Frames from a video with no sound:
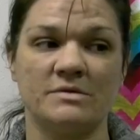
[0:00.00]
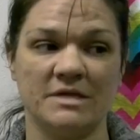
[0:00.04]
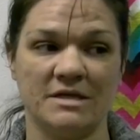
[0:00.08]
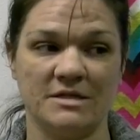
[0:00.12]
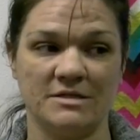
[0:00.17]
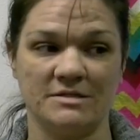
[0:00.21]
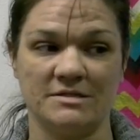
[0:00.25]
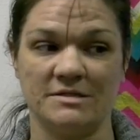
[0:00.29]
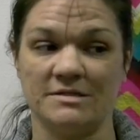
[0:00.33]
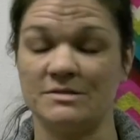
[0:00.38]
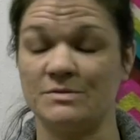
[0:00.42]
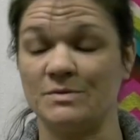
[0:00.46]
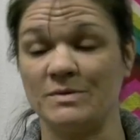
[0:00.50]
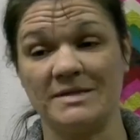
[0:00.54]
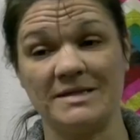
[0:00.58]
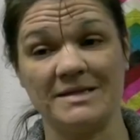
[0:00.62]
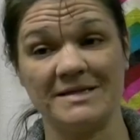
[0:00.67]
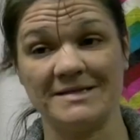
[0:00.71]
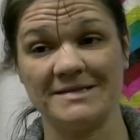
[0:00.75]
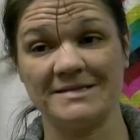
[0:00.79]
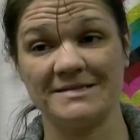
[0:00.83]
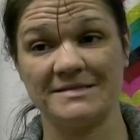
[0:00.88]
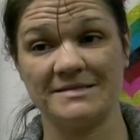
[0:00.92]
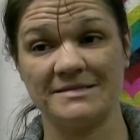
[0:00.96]
teaching us with
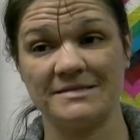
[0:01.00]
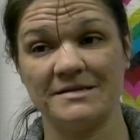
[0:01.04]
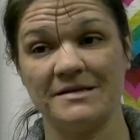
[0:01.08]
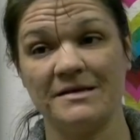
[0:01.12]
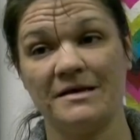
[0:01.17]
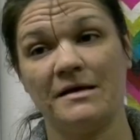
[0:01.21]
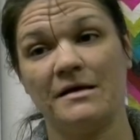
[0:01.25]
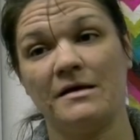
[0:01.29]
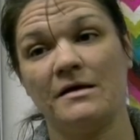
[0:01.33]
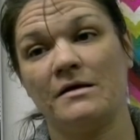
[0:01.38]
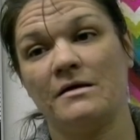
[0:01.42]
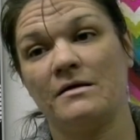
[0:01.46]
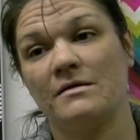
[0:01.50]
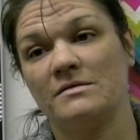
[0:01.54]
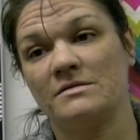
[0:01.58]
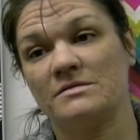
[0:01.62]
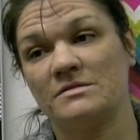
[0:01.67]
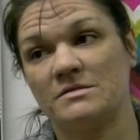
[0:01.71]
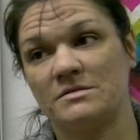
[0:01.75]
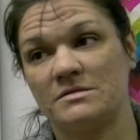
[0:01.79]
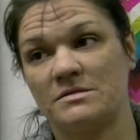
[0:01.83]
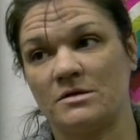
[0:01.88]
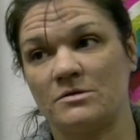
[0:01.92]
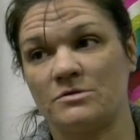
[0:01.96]
this,
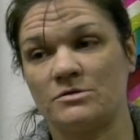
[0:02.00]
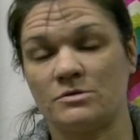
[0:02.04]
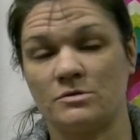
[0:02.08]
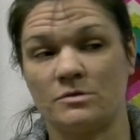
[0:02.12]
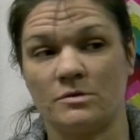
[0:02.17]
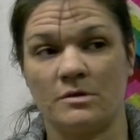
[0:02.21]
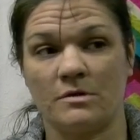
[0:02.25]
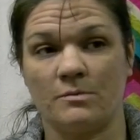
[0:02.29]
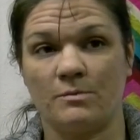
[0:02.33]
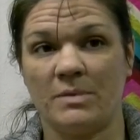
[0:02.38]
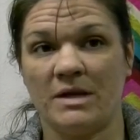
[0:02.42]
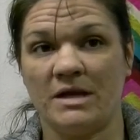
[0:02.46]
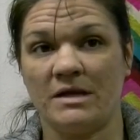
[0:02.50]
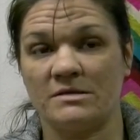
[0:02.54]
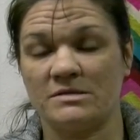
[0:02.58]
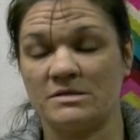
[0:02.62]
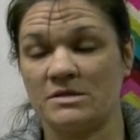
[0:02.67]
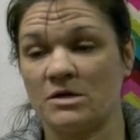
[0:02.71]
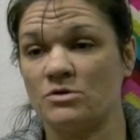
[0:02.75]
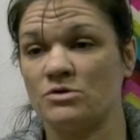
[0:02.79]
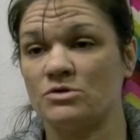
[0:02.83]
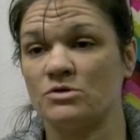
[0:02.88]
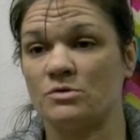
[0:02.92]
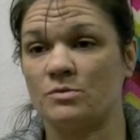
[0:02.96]
being
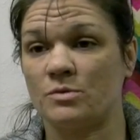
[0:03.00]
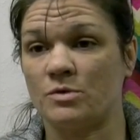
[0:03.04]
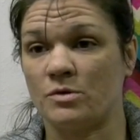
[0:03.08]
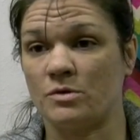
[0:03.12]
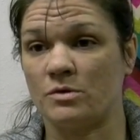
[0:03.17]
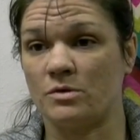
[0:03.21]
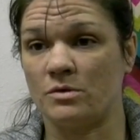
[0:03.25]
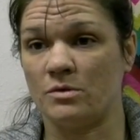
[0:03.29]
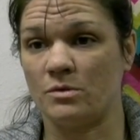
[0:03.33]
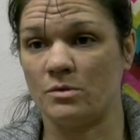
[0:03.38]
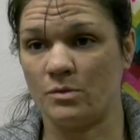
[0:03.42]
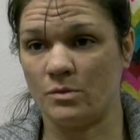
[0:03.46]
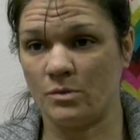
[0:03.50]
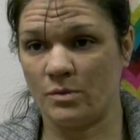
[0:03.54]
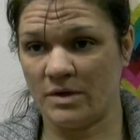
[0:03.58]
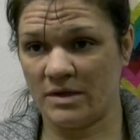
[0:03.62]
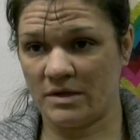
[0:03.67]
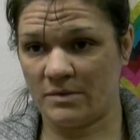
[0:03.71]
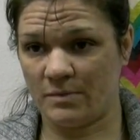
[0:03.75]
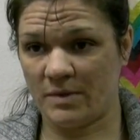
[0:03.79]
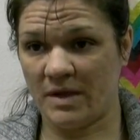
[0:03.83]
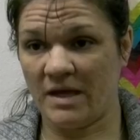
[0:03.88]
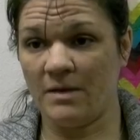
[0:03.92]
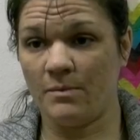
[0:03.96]
sociable
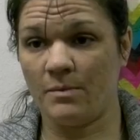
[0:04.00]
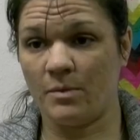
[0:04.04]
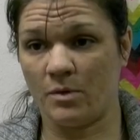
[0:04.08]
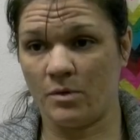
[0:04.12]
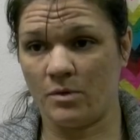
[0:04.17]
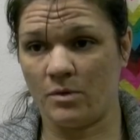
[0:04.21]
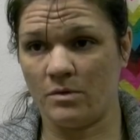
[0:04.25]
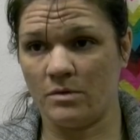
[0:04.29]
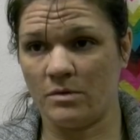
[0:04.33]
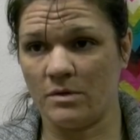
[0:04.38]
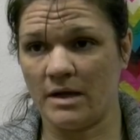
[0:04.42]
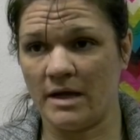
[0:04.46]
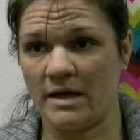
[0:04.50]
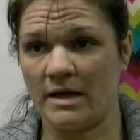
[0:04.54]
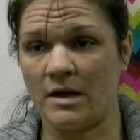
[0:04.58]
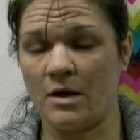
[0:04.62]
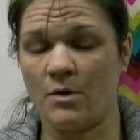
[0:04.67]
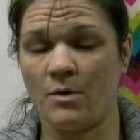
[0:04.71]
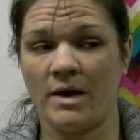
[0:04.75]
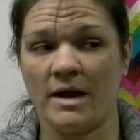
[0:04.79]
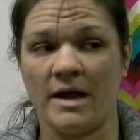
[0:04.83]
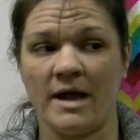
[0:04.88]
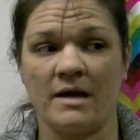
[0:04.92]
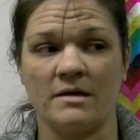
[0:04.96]
with people and
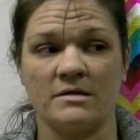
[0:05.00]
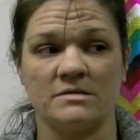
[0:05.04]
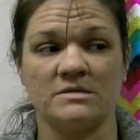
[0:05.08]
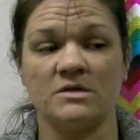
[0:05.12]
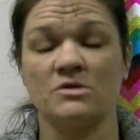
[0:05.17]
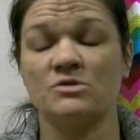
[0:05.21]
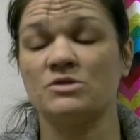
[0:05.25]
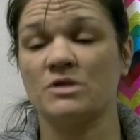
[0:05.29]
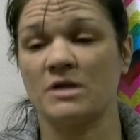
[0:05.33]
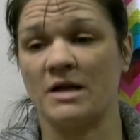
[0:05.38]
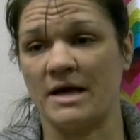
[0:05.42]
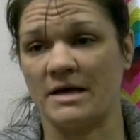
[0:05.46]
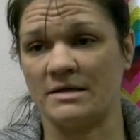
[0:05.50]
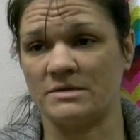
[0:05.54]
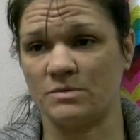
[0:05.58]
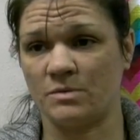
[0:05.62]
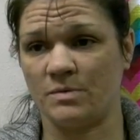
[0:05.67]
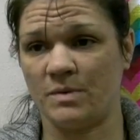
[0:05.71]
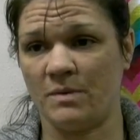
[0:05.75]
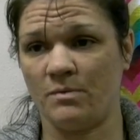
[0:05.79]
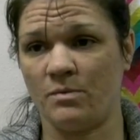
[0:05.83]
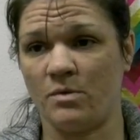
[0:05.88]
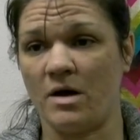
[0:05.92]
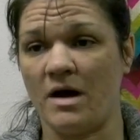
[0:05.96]
knowing how to socialize with
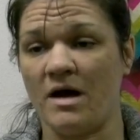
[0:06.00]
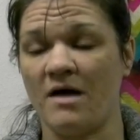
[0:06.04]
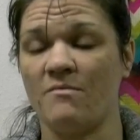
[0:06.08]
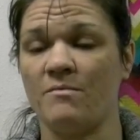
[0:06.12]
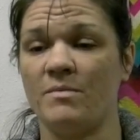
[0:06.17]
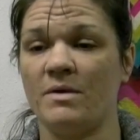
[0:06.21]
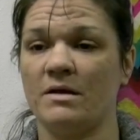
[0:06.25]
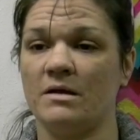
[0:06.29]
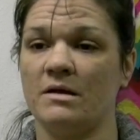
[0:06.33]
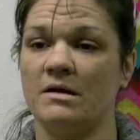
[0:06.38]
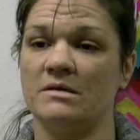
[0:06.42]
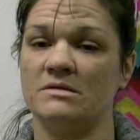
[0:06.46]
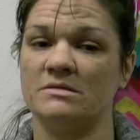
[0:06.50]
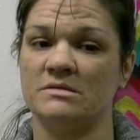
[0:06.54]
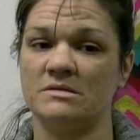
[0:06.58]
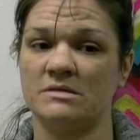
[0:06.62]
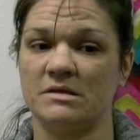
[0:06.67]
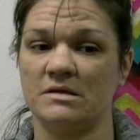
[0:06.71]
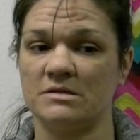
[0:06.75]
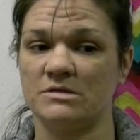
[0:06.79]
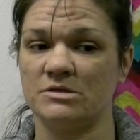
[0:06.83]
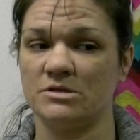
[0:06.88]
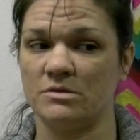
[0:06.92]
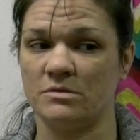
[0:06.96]
people. I've been in
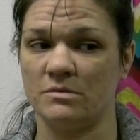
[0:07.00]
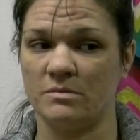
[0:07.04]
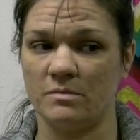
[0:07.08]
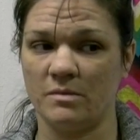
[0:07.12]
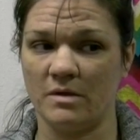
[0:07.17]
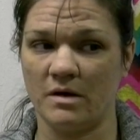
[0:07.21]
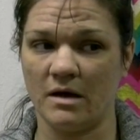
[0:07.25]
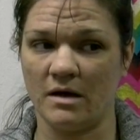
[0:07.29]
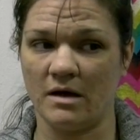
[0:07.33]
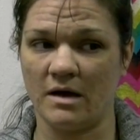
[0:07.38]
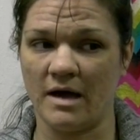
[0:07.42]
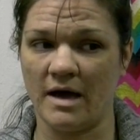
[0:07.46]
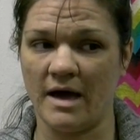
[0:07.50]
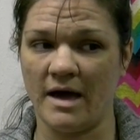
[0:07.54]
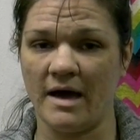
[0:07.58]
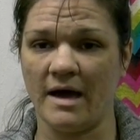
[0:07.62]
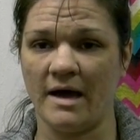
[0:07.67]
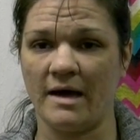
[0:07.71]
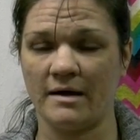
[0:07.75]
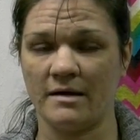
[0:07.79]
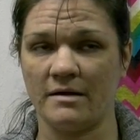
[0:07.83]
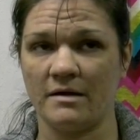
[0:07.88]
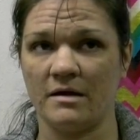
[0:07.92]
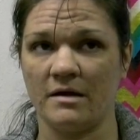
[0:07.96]
such a
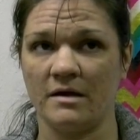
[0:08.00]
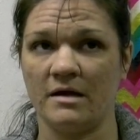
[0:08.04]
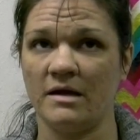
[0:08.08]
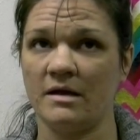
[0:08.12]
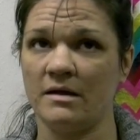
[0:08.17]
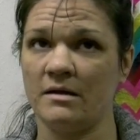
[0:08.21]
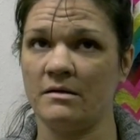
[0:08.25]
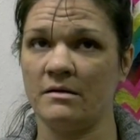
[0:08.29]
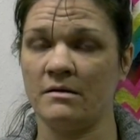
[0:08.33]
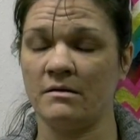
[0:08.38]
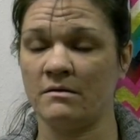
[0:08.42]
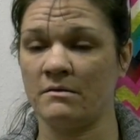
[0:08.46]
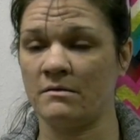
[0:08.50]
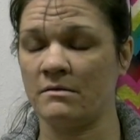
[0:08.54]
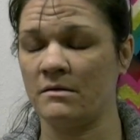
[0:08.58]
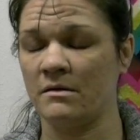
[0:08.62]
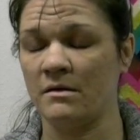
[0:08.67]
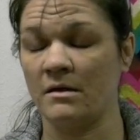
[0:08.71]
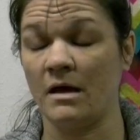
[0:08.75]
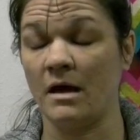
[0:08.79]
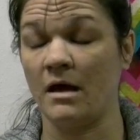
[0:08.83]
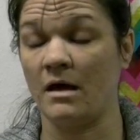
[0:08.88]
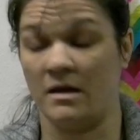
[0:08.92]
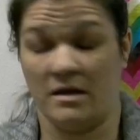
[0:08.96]
hidden
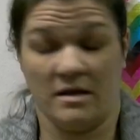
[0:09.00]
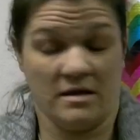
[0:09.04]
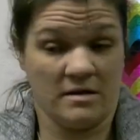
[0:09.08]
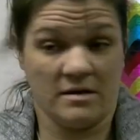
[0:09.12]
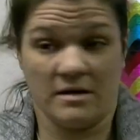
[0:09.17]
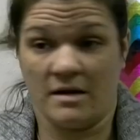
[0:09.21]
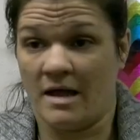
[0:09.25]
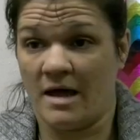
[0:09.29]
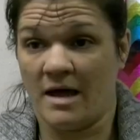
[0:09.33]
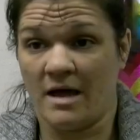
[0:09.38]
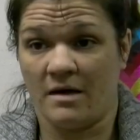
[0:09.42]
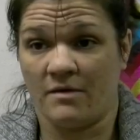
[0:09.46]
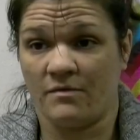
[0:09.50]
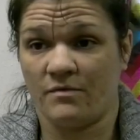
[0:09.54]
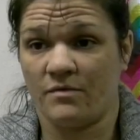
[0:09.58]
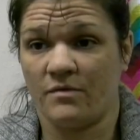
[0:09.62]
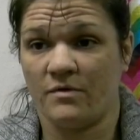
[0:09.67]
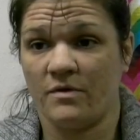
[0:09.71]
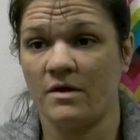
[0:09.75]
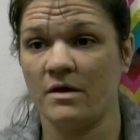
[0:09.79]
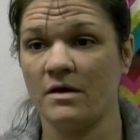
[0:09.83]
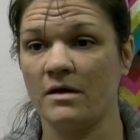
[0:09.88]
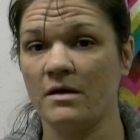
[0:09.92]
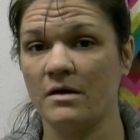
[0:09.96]
life,
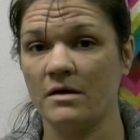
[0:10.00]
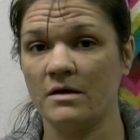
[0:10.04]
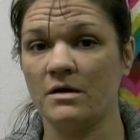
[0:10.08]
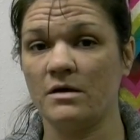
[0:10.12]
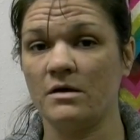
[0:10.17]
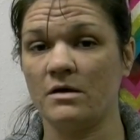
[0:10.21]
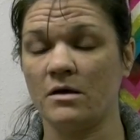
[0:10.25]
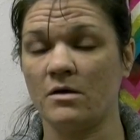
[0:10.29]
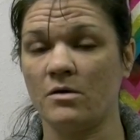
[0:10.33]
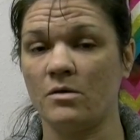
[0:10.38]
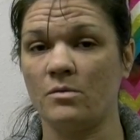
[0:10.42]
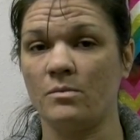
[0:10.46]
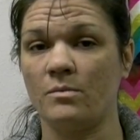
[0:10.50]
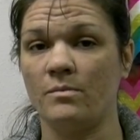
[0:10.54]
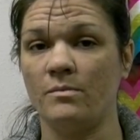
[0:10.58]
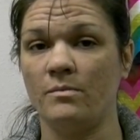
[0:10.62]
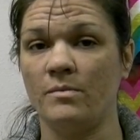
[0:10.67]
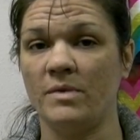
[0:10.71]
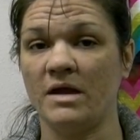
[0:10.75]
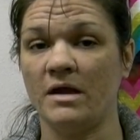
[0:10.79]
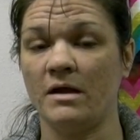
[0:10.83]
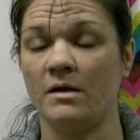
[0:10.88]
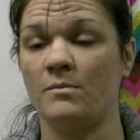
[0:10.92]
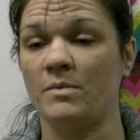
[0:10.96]

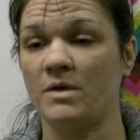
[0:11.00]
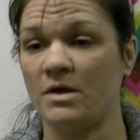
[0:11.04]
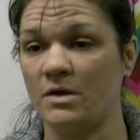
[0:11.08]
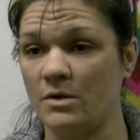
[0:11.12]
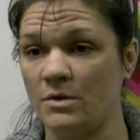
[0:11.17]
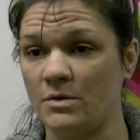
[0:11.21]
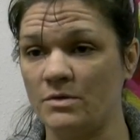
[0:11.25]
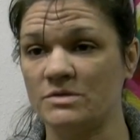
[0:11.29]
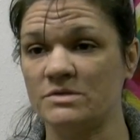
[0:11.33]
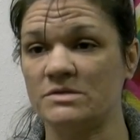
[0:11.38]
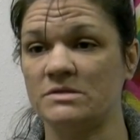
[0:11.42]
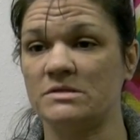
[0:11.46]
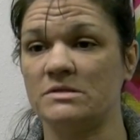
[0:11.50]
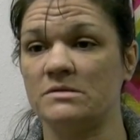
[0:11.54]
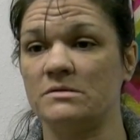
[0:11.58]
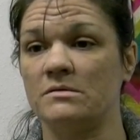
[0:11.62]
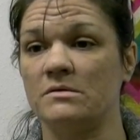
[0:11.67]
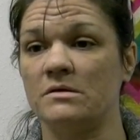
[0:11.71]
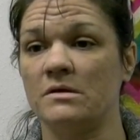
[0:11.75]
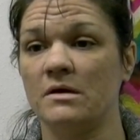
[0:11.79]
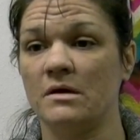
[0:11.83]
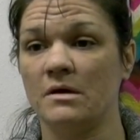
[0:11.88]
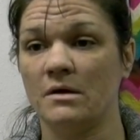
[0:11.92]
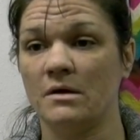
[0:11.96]
being abused and